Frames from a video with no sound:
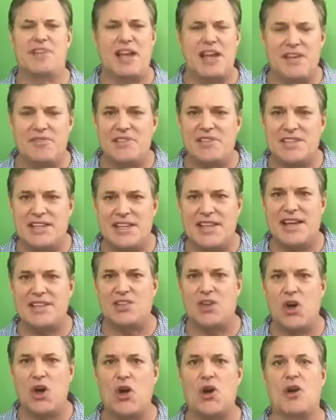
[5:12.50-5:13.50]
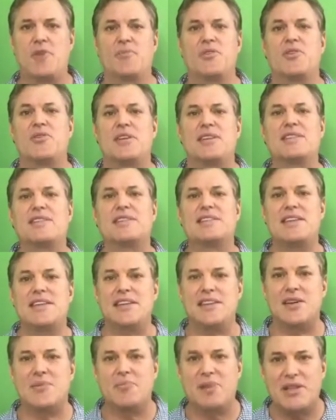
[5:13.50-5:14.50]
obviously that's harm. You can
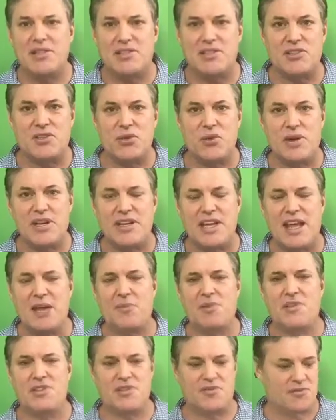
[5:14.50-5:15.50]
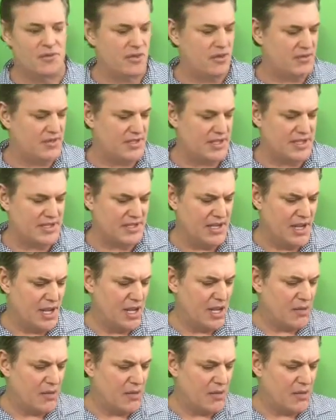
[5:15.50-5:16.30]
seek compensatory damages for those things.